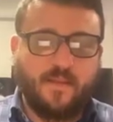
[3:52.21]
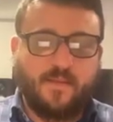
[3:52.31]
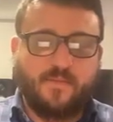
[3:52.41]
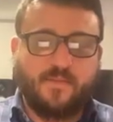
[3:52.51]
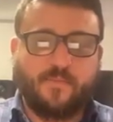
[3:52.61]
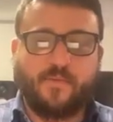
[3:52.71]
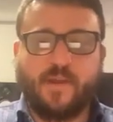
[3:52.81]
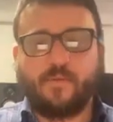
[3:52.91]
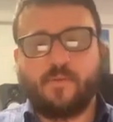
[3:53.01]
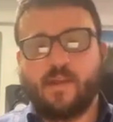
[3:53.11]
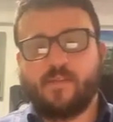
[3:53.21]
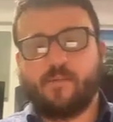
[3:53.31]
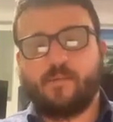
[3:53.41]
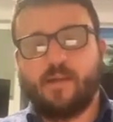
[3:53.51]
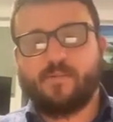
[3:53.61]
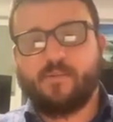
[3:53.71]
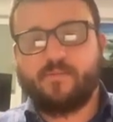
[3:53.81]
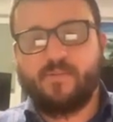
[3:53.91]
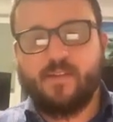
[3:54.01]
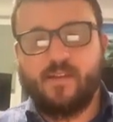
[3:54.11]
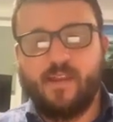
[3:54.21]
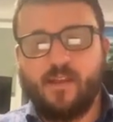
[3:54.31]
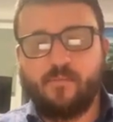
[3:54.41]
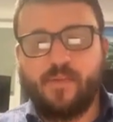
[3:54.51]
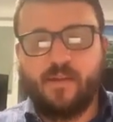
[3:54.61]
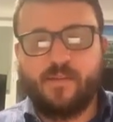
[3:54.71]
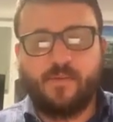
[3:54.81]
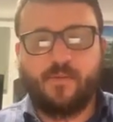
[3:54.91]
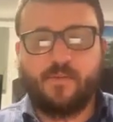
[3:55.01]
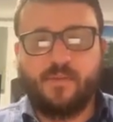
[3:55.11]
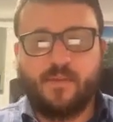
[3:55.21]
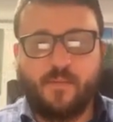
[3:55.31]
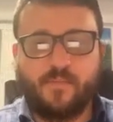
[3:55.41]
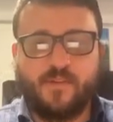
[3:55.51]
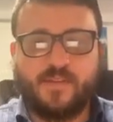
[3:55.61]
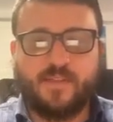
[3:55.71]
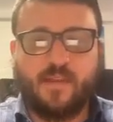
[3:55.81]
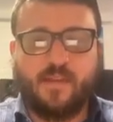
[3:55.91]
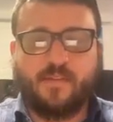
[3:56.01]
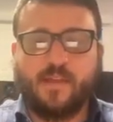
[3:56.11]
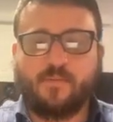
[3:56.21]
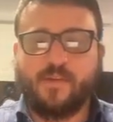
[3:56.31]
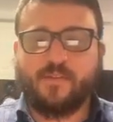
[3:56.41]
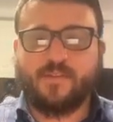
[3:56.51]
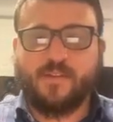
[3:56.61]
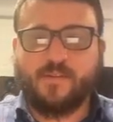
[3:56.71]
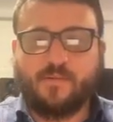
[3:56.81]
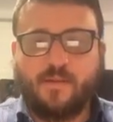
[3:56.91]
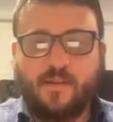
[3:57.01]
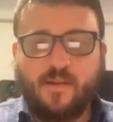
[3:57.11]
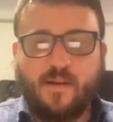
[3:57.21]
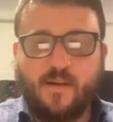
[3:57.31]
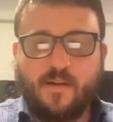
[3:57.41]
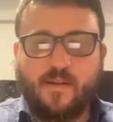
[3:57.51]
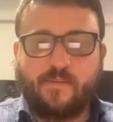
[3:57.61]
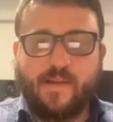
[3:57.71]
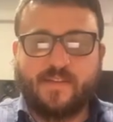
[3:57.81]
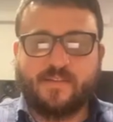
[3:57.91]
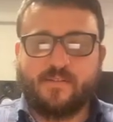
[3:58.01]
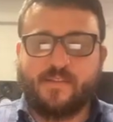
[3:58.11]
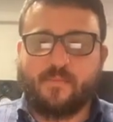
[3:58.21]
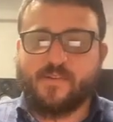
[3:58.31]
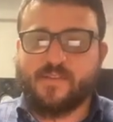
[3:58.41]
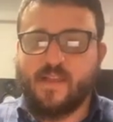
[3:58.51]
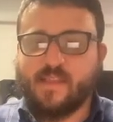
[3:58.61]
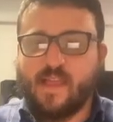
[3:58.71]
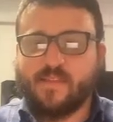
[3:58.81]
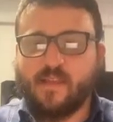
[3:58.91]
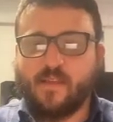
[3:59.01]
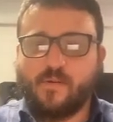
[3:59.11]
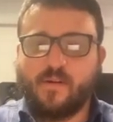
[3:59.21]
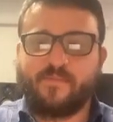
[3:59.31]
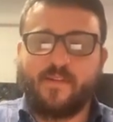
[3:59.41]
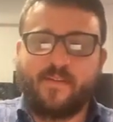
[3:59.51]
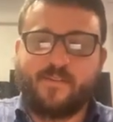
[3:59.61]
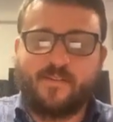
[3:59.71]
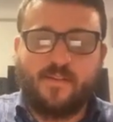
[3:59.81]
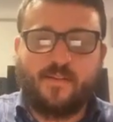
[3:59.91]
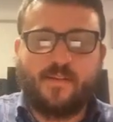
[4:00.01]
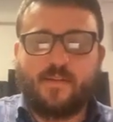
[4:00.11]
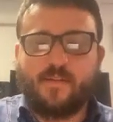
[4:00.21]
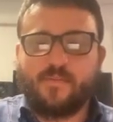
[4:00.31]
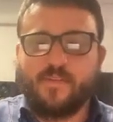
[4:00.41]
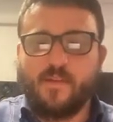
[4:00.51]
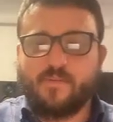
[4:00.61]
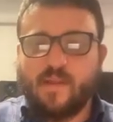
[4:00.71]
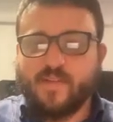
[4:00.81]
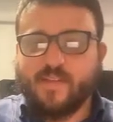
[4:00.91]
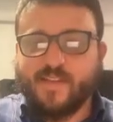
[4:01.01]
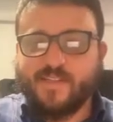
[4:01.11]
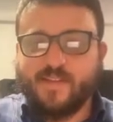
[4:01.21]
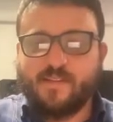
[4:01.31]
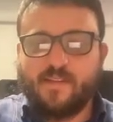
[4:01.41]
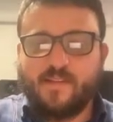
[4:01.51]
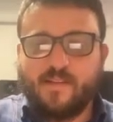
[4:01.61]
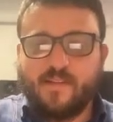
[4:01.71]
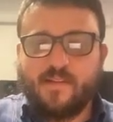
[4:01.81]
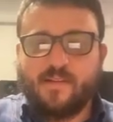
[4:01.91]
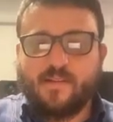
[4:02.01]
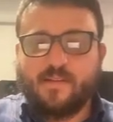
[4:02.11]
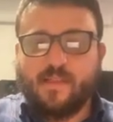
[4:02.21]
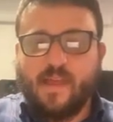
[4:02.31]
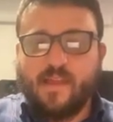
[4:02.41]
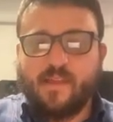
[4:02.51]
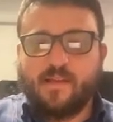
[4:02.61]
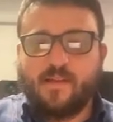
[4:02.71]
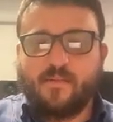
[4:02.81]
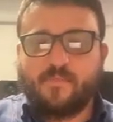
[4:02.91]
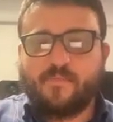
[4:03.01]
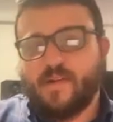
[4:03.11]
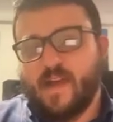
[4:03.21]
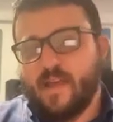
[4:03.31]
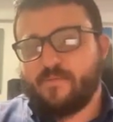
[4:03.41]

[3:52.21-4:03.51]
to the point where they round to infinity compared to the numbers that we're used to are irrational numbers like that go on forever with no repetition, like pi, for